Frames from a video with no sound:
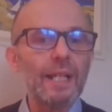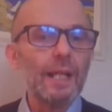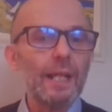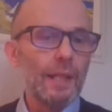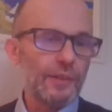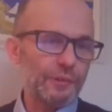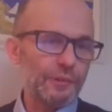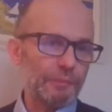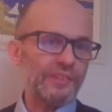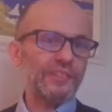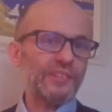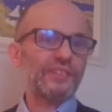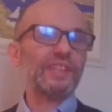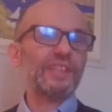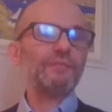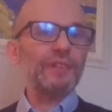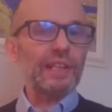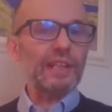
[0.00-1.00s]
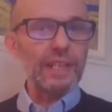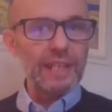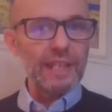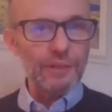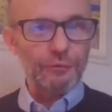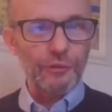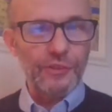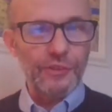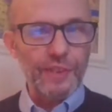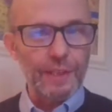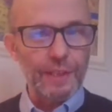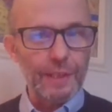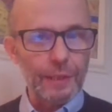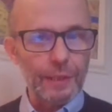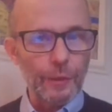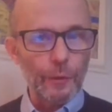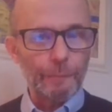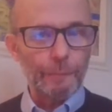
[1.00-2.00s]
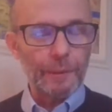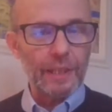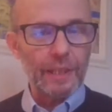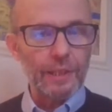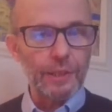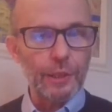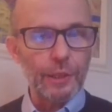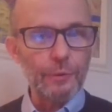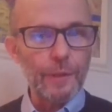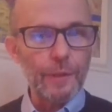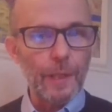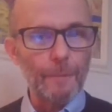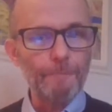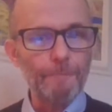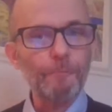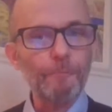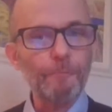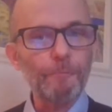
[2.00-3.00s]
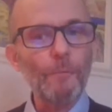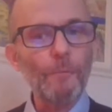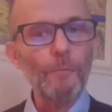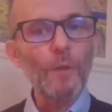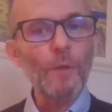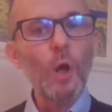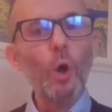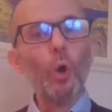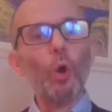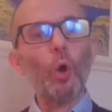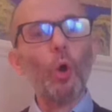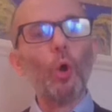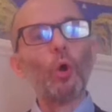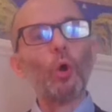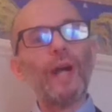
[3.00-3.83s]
specifically interested in the European Union, or am I